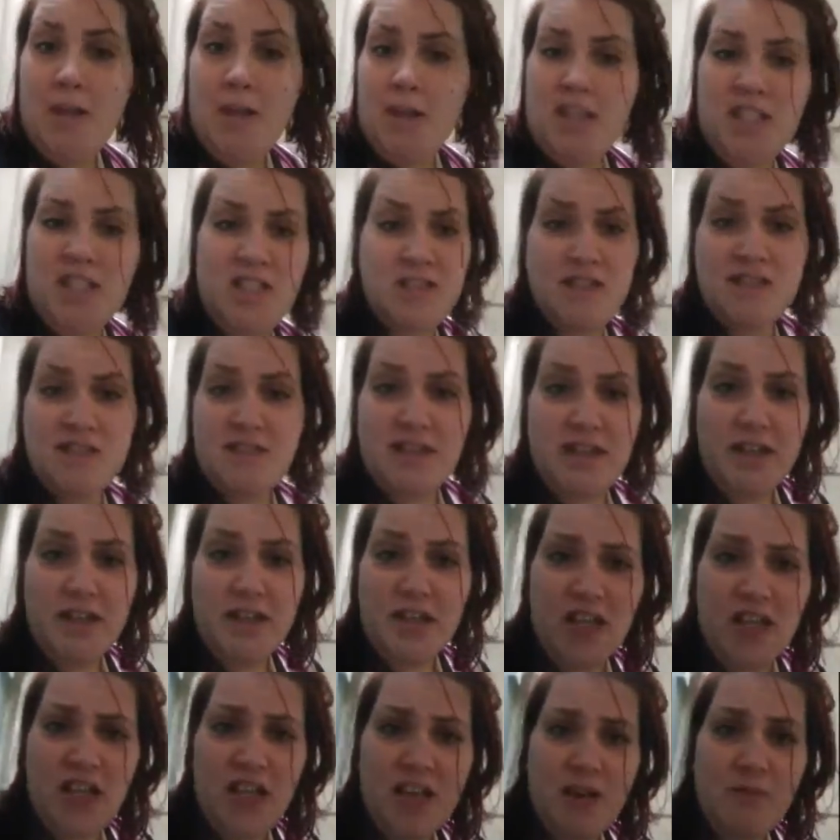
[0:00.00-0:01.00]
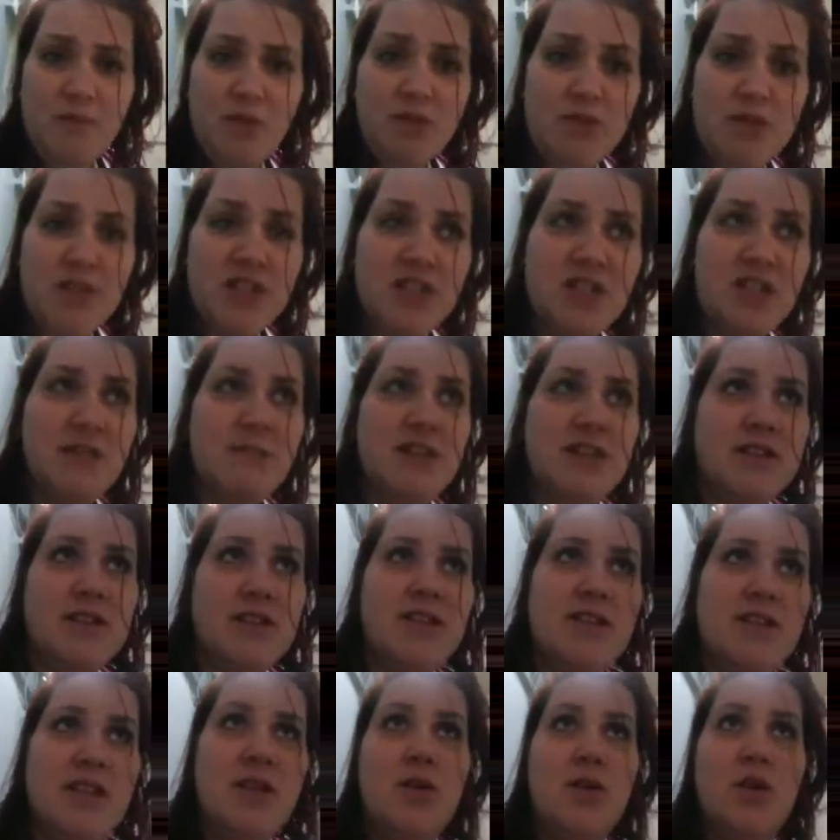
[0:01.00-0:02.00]
Because it's on camera when G-Man
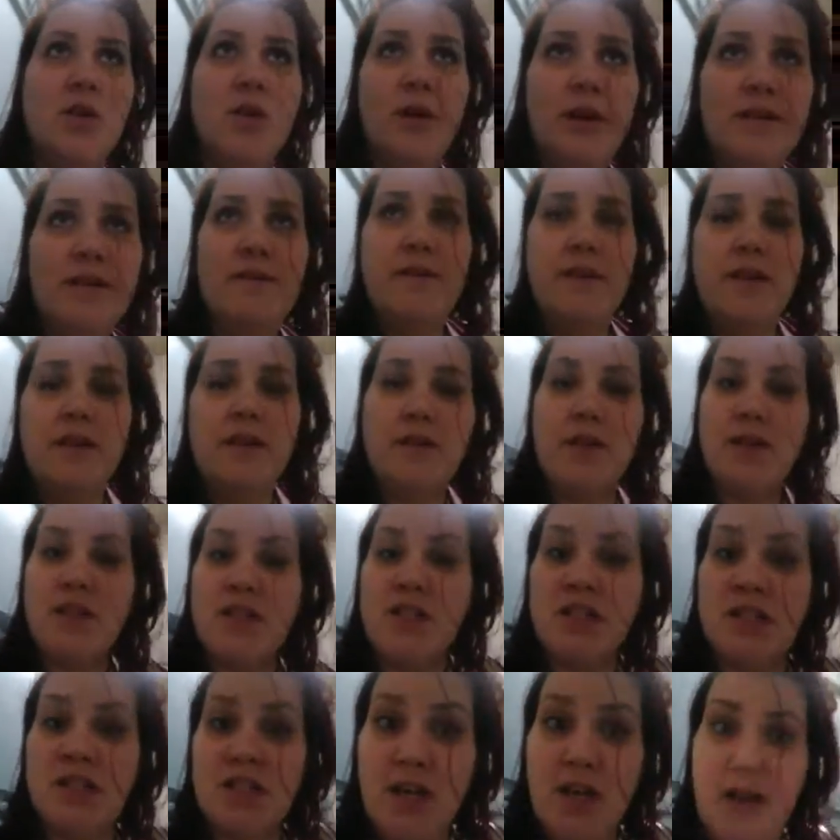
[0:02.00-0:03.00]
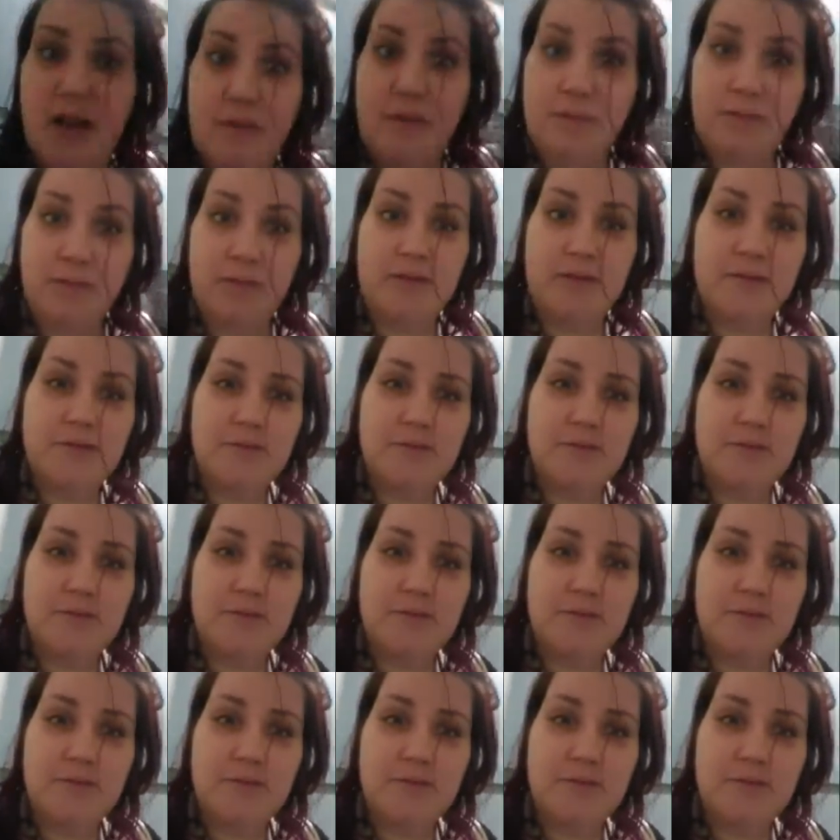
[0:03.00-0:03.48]
said, "Quit it, Fiona, stop."